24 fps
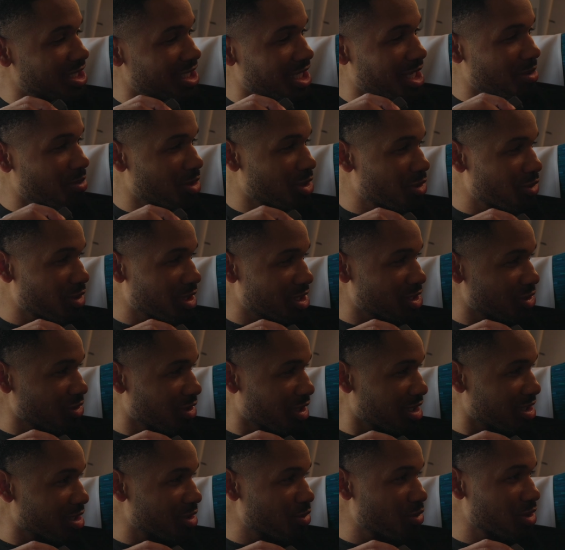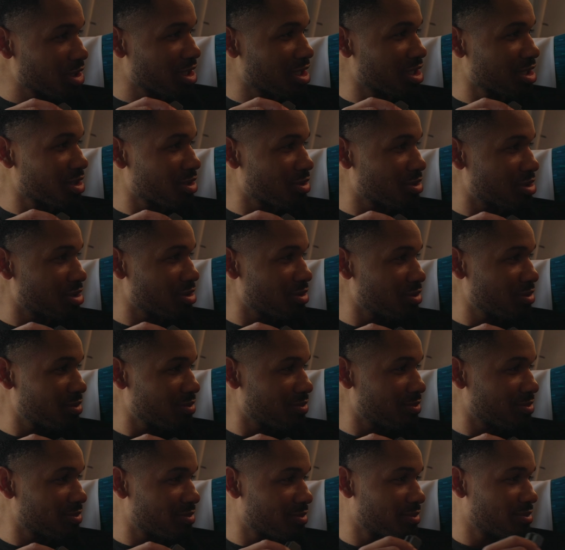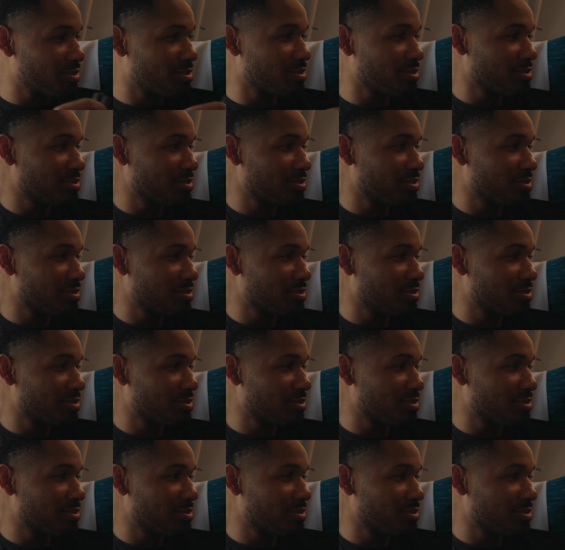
the name of the restaurant that we're going to go to?